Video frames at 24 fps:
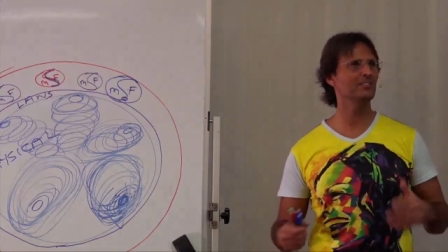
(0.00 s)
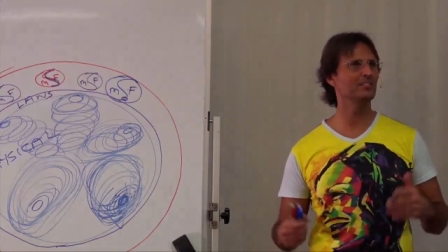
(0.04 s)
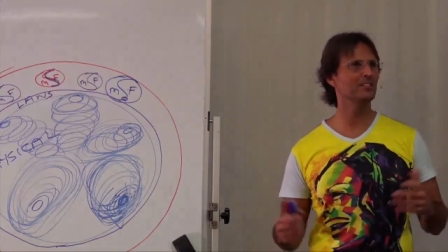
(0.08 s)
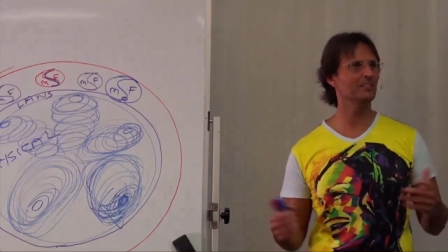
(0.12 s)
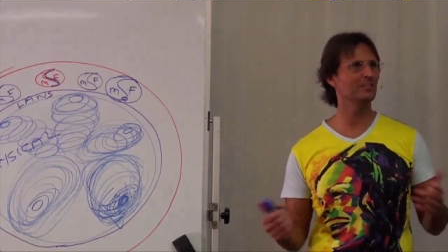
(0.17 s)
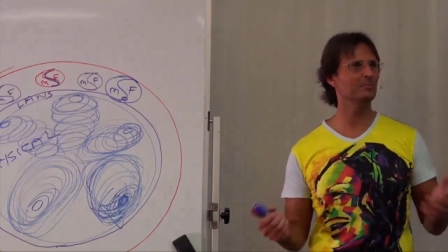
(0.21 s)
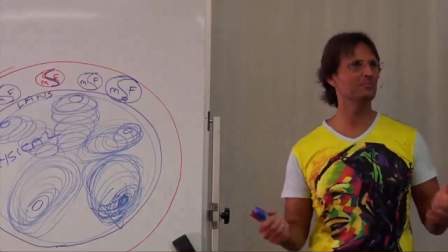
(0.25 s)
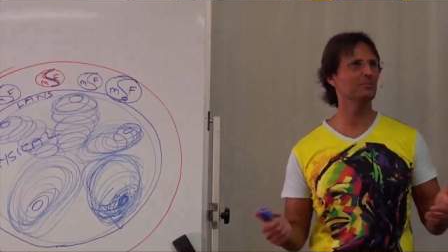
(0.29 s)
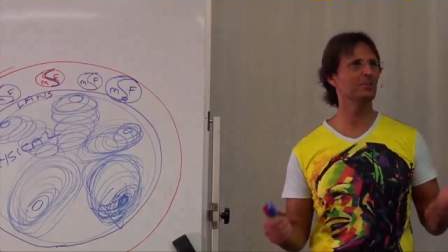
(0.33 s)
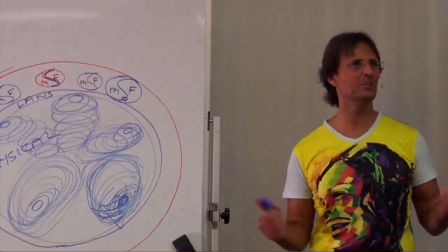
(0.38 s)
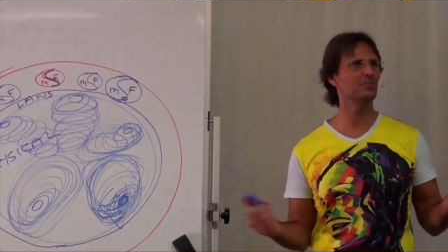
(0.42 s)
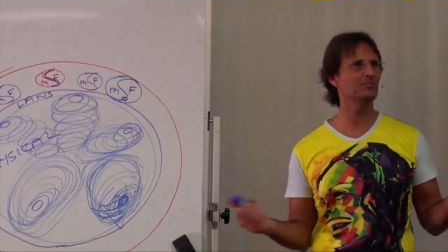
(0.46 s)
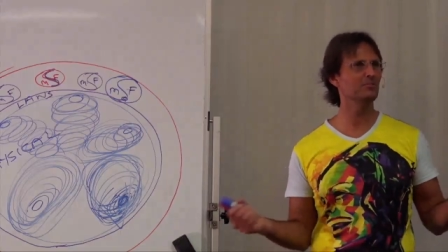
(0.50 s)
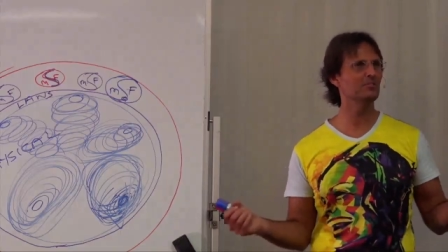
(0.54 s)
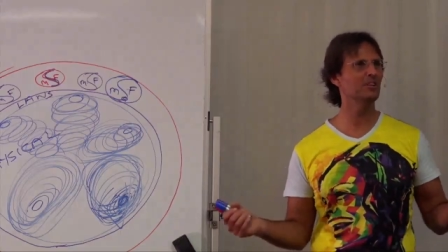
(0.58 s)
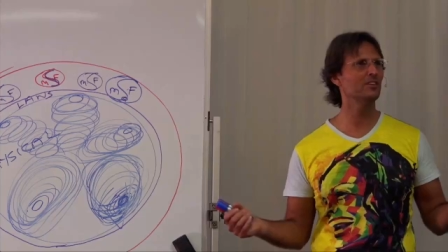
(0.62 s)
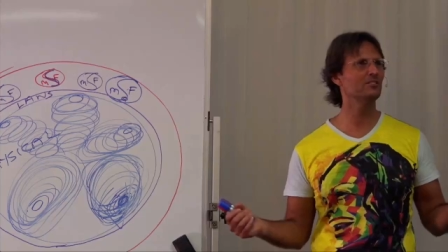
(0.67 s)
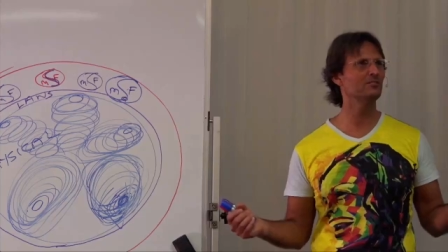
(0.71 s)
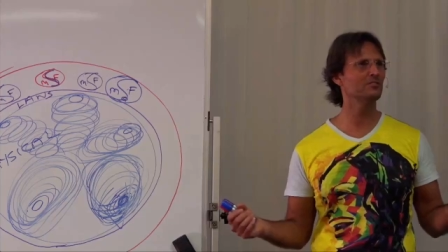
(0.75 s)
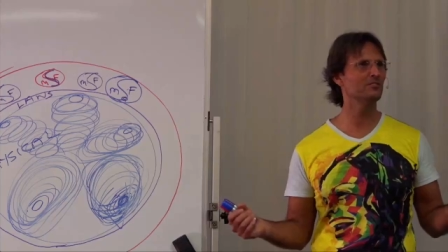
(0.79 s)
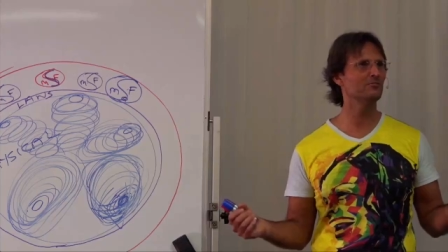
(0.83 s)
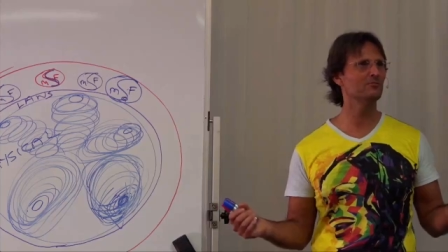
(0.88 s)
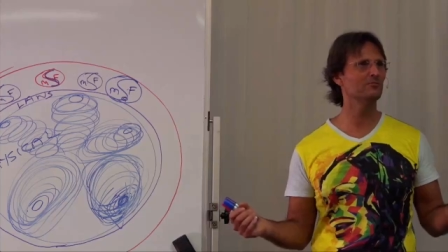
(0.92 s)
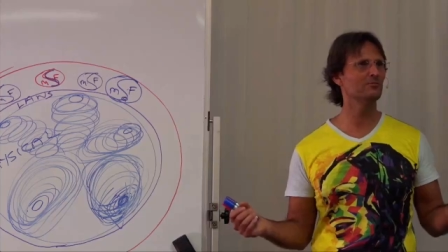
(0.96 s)
in the
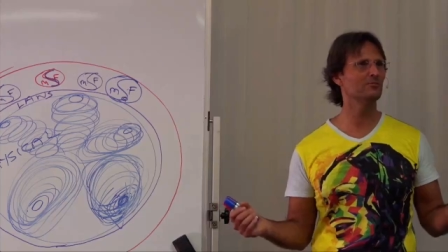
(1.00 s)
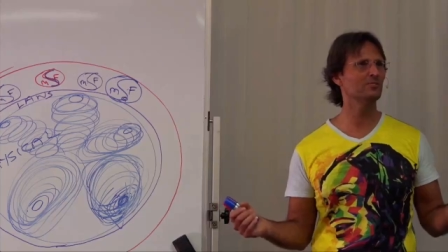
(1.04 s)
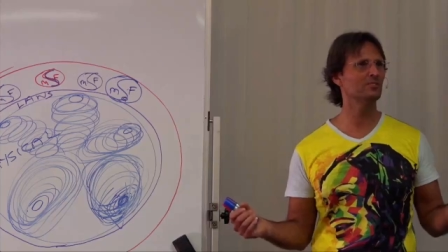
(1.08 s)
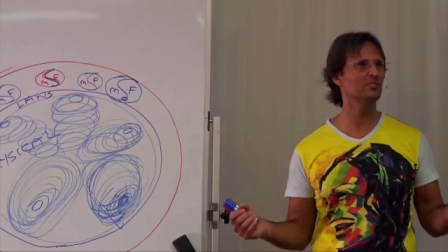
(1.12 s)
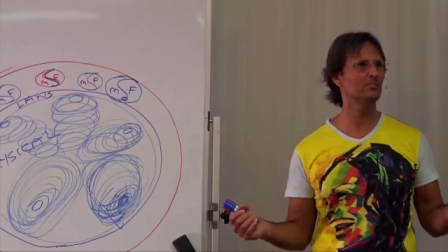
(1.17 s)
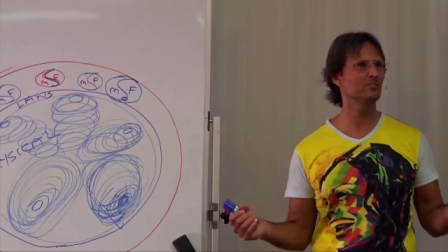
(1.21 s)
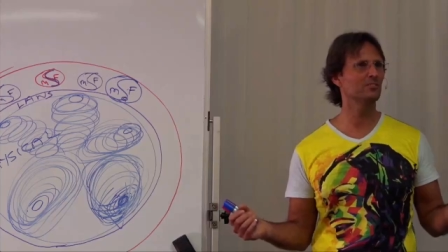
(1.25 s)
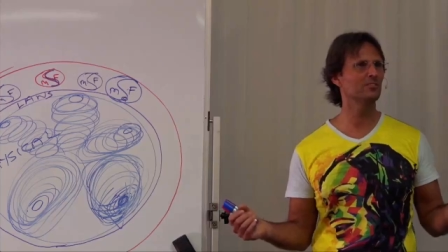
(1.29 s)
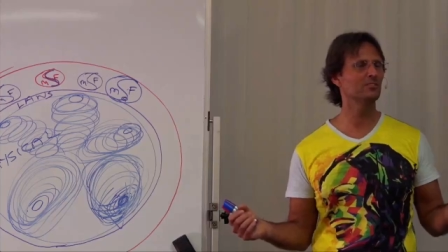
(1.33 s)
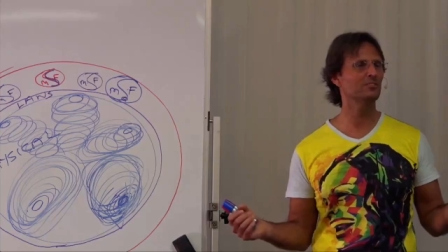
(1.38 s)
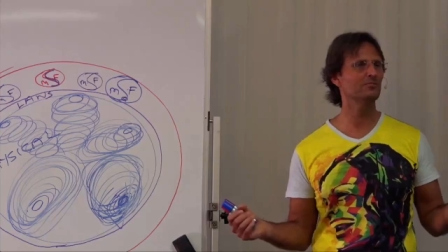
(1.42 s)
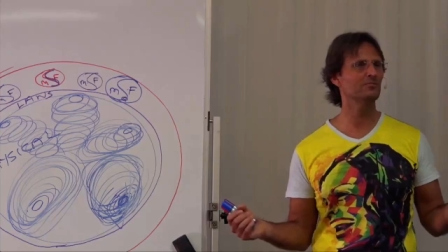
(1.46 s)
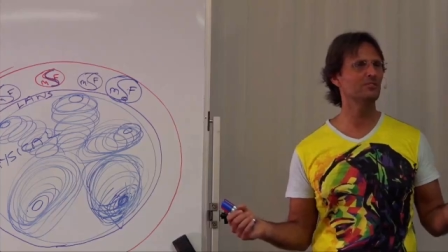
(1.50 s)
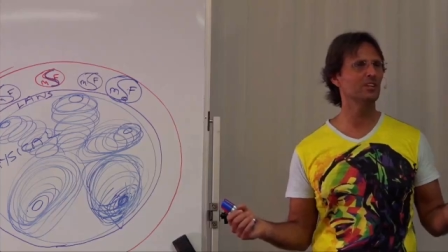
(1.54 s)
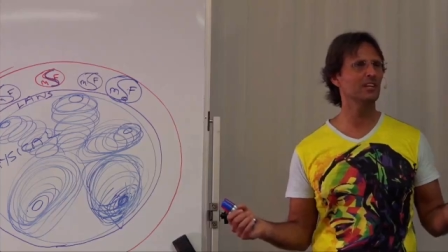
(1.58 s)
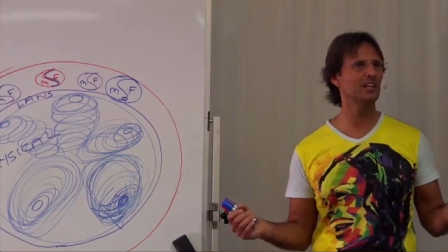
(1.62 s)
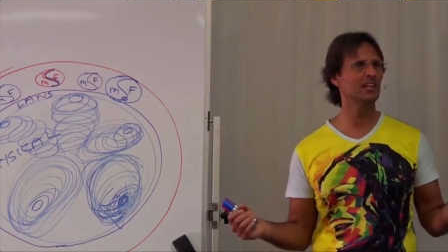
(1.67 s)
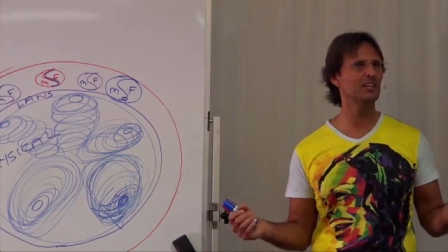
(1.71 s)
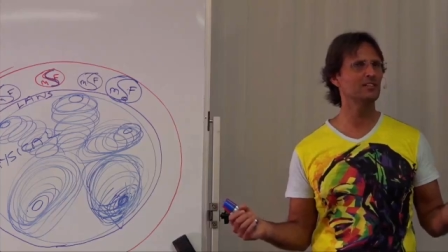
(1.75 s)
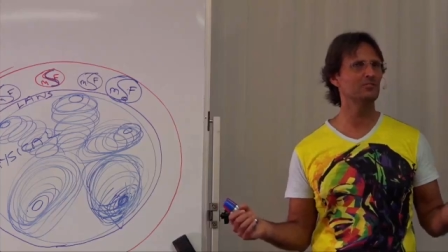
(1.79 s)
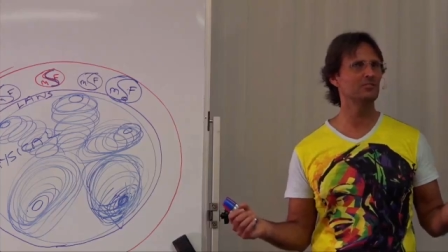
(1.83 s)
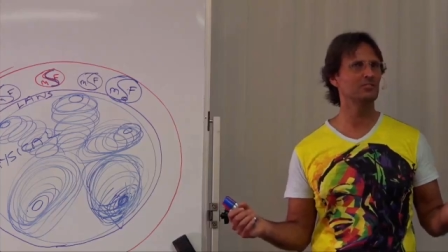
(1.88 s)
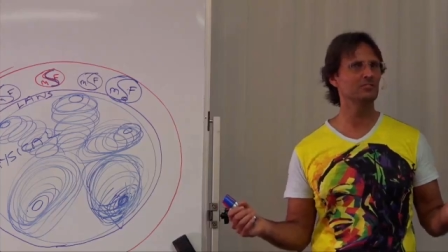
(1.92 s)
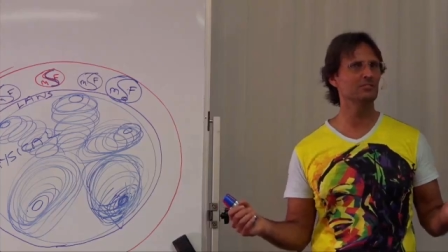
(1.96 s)
process of
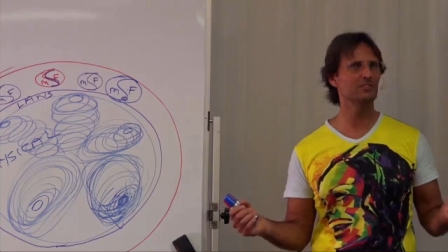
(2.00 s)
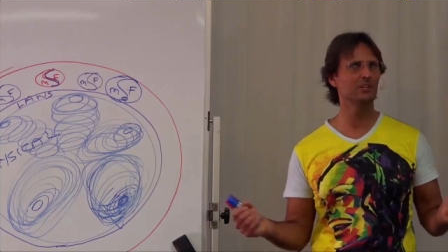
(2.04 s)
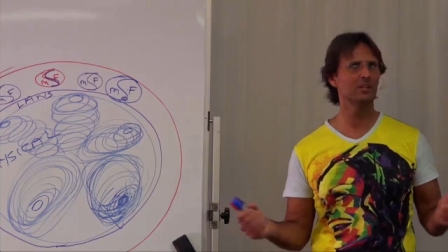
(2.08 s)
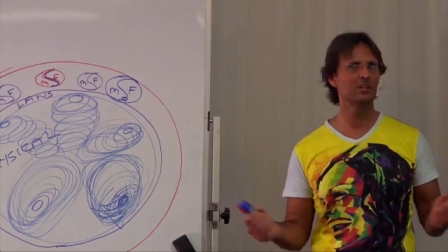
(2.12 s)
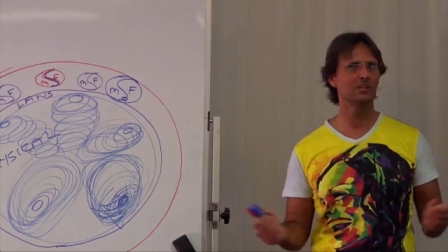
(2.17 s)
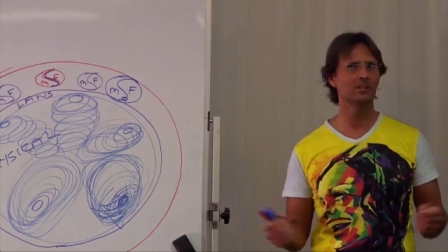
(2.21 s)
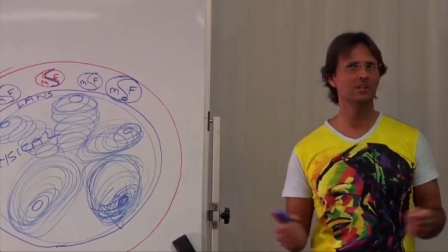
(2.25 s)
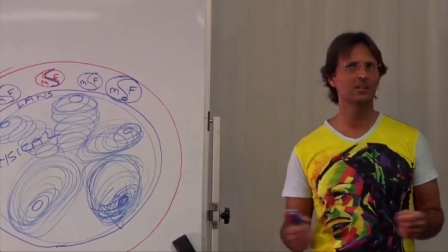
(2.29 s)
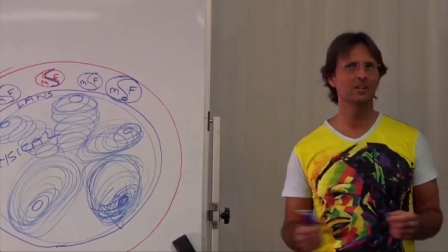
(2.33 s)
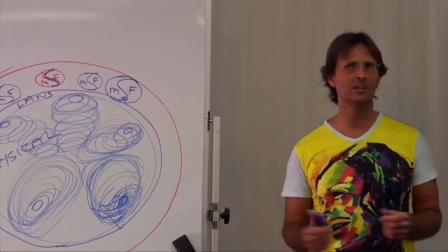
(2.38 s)
unification.